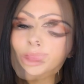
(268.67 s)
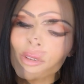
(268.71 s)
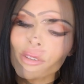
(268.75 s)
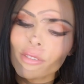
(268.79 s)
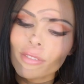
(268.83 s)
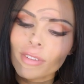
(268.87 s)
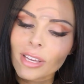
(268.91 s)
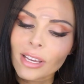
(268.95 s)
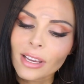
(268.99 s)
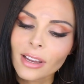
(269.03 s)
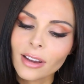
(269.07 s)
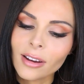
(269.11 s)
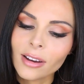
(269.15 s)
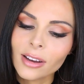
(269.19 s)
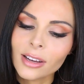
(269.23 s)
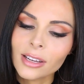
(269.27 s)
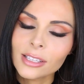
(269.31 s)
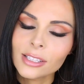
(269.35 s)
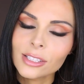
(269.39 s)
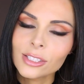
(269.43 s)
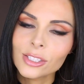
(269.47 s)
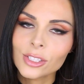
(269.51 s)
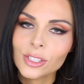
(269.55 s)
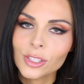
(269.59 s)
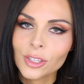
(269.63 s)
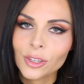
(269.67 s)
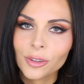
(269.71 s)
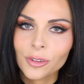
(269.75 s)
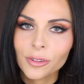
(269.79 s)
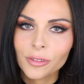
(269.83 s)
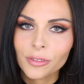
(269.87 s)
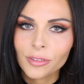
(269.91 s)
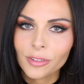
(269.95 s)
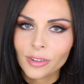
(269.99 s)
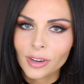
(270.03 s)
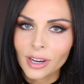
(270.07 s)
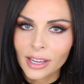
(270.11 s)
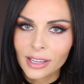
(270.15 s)
Moving on
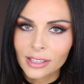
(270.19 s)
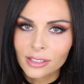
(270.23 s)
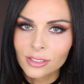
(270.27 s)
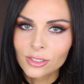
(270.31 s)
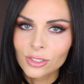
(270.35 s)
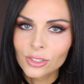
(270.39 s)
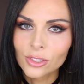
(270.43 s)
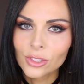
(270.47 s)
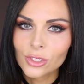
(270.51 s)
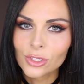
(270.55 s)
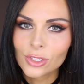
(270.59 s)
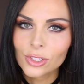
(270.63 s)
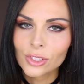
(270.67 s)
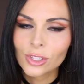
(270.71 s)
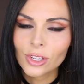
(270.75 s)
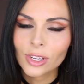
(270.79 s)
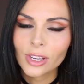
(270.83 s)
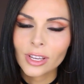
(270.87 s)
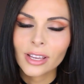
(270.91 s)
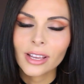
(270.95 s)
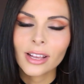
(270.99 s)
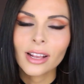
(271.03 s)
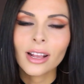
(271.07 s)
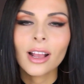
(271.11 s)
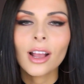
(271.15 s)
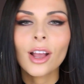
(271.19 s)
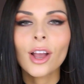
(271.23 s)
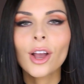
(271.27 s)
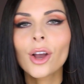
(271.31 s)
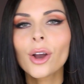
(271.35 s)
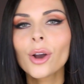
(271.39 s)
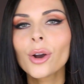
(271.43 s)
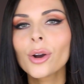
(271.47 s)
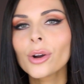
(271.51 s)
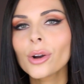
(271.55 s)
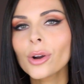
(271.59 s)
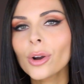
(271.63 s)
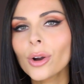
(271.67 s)
to French.
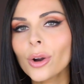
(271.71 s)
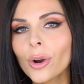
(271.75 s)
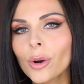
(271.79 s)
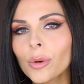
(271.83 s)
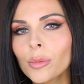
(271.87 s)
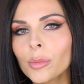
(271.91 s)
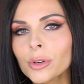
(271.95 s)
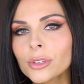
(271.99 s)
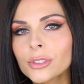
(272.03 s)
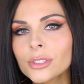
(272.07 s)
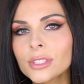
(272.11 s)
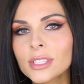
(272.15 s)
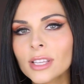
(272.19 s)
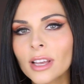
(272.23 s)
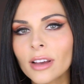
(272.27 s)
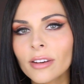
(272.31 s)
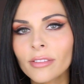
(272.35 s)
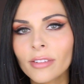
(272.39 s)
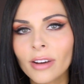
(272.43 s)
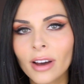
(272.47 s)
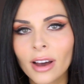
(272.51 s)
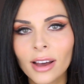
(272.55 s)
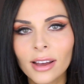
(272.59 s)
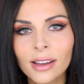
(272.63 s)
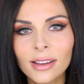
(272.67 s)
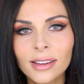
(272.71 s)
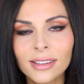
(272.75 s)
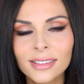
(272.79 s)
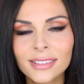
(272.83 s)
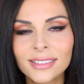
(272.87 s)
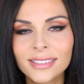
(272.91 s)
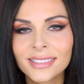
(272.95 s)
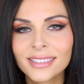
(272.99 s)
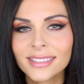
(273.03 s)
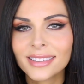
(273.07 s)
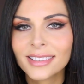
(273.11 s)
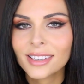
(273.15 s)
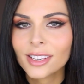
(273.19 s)
Comment ça va?
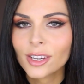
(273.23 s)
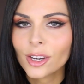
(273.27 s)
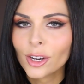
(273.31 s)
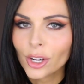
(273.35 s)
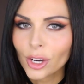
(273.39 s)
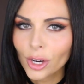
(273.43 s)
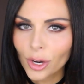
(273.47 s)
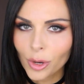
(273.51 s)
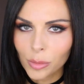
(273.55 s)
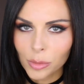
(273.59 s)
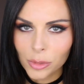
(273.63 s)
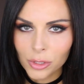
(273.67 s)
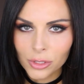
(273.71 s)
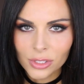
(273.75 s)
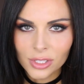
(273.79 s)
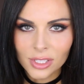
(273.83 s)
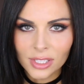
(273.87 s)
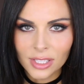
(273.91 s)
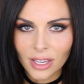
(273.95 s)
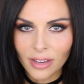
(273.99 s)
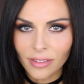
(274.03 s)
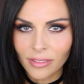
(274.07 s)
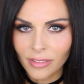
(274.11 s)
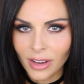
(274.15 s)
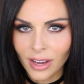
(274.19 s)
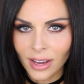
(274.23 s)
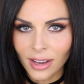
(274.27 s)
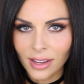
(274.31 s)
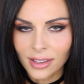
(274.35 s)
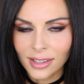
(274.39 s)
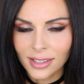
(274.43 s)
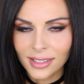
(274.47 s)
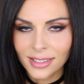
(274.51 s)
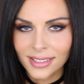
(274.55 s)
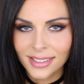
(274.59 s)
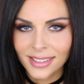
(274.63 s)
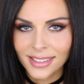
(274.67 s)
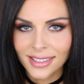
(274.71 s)
Comment ça
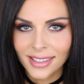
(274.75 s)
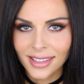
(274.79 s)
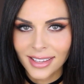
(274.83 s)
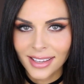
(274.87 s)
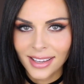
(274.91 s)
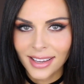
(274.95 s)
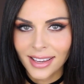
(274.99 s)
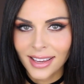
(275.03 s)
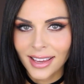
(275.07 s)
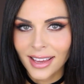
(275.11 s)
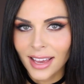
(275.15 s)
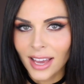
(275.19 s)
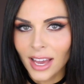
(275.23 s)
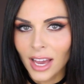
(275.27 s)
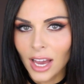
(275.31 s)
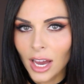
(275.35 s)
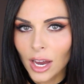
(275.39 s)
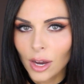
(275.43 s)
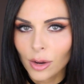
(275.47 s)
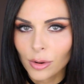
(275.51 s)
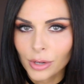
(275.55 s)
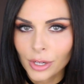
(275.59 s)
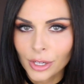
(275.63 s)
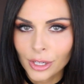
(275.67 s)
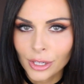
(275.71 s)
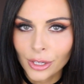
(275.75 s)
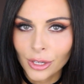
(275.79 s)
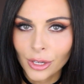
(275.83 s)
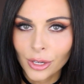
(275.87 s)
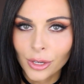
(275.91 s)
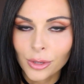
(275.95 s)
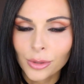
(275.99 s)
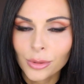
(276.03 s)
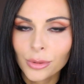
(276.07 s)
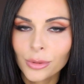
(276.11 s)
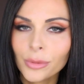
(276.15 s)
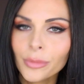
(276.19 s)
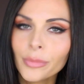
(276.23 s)
va? How are
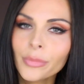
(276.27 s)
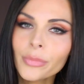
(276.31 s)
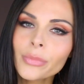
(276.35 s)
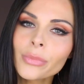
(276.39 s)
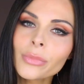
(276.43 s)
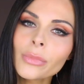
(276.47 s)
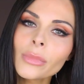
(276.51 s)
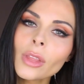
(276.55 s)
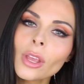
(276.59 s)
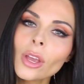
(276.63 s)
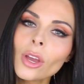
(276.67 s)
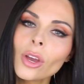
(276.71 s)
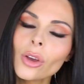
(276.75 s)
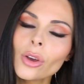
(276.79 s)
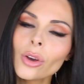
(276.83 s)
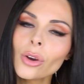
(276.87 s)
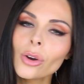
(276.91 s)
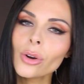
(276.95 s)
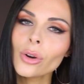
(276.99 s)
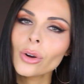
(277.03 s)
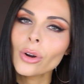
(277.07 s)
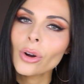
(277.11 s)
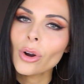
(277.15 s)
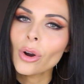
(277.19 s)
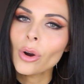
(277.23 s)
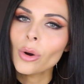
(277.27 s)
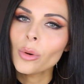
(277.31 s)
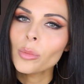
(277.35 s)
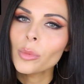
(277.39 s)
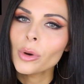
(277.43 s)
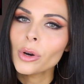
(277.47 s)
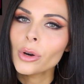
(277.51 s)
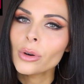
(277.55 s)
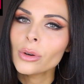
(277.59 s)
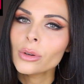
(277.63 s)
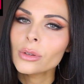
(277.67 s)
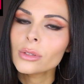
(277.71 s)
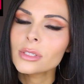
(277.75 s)
you?
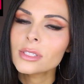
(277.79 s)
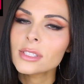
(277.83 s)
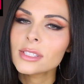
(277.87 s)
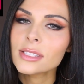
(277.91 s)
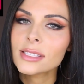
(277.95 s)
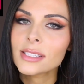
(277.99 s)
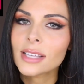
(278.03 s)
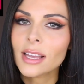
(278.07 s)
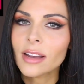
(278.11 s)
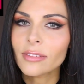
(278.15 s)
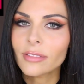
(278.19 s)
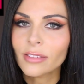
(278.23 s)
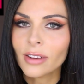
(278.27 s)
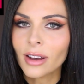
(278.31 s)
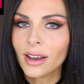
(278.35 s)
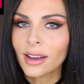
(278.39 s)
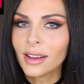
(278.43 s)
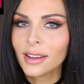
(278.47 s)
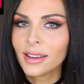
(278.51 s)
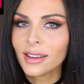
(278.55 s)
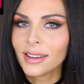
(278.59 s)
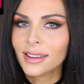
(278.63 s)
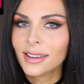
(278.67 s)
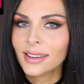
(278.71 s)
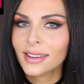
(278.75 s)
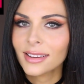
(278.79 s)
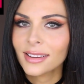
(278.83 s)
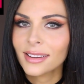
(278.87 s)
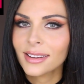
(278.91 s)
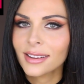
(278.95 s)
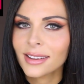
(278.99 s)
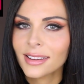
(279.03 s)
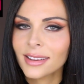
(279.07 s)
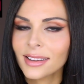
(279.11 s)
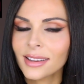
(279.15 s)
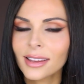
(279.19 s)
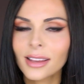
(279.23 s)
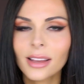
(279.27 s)
Comment ça va?
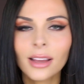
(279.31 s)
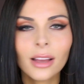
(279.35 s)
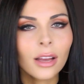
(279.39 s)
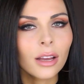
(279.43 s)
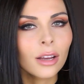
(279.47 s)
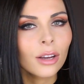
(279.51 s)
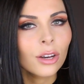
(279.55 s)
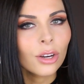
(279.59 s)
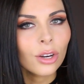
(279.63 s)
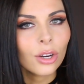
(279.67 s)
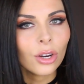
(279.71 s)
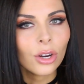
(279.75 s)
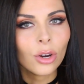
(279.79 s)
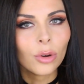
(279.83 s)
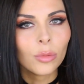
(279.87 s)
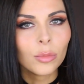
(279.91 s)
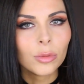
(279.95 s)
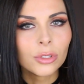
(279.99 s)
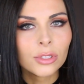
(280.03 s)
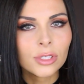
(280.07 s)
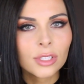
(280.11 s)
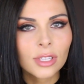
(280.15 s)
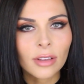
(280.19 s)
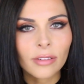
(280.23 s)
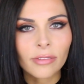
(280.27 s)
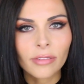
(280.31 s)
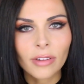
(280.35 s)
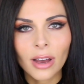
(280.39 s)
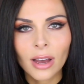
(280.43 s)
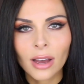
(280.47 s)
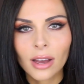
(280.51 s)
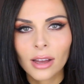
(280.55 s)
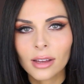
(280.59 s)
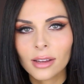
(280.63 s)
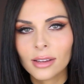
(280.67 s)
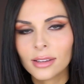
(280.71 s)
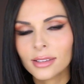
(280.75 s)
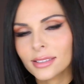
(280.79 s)
Comment ça
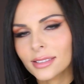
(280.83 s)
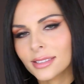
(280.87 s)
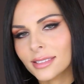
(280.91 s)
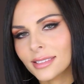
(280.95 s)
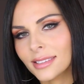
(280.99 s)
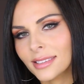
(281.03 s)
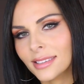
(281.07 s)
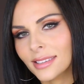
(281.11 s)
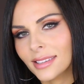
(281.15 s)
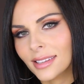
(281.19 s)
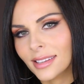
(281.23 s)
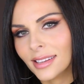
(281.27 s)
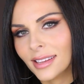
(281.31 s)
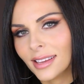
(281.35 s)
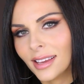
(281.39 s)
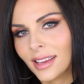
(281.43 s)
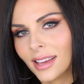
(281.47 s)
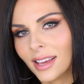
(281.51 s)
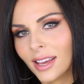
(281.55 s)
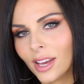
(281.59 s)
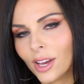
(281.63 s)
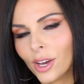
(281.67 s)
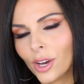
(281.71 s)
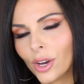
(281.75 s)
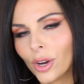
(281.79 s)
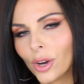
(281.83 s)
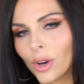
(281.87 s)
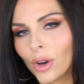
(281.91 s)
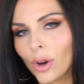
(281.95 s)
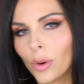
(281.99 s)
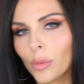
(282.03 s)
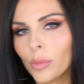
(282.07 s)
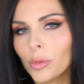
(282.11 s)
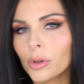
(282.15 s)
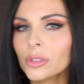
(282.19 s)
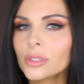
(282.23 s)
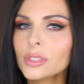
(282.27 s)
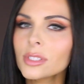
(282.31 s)
va?
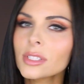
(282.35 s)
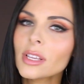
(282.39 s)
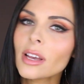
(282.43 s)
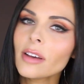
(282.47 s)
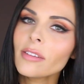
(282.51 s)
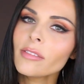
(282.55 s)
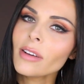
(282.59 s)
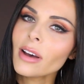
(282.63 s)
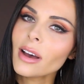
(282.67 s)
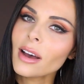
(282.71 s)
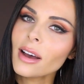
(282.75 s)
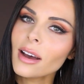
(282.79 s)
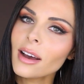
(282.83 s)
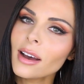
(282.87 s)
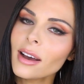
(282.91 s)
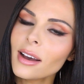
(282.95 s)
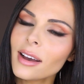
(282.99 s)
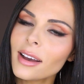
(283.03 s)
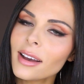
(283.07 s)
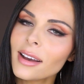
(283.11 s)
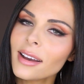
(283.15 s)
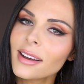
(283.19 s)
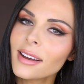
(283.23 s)
Comment ça va?